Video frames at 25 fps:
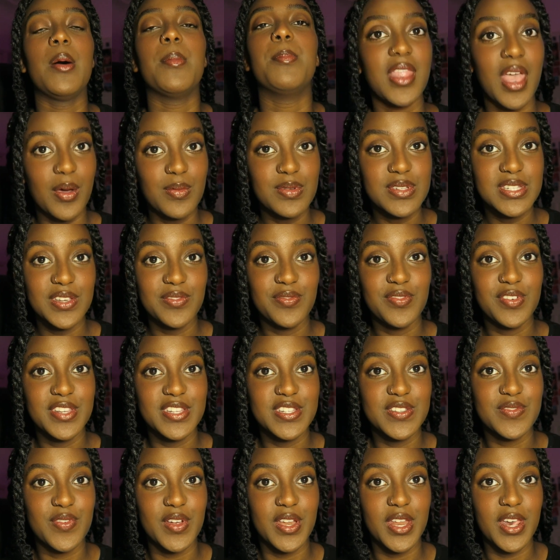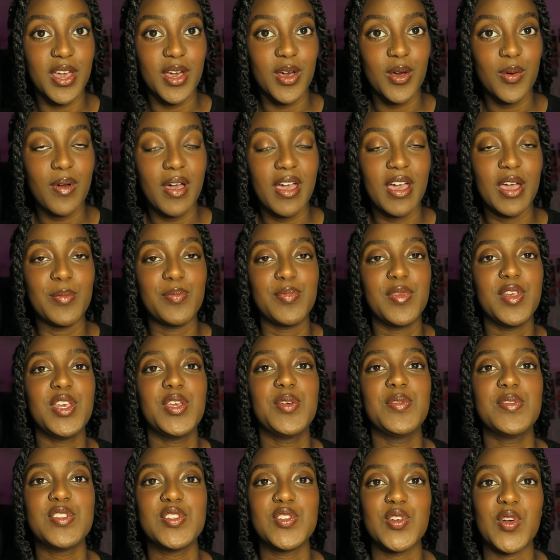That was it for this video. I hope that
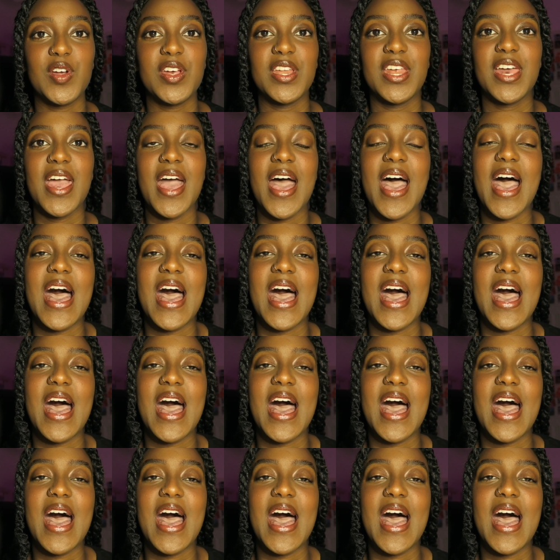you enjoyed it,